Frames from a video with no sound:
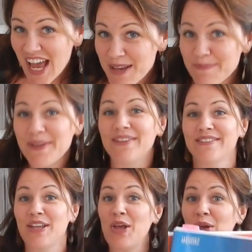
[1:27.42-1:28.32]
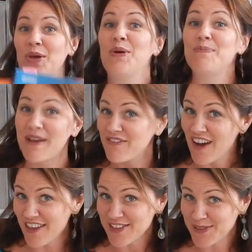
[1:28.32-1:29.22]
up, my
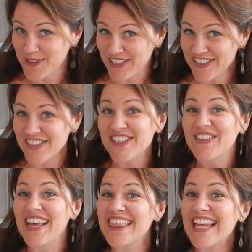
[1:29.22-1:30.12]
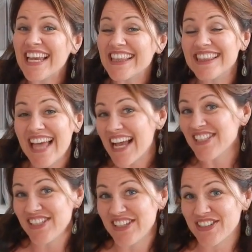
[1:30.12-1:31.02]
father's world. So I think in
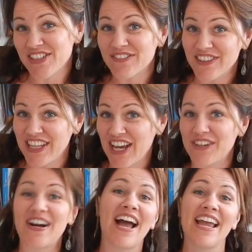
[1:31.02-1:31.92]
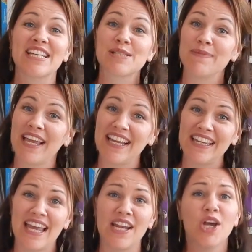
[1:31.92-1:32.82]
last year's video I
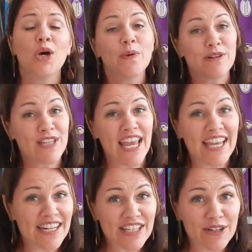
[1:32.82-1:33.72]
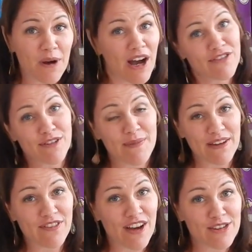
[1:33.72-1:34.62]
explained that we were taking a year off from my
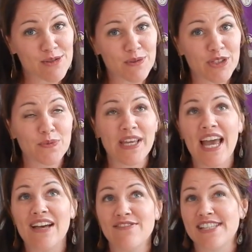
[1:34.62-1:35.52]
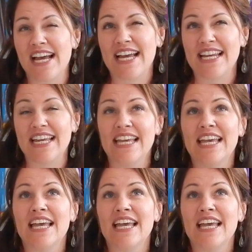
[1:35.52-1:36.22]
father's world. We have done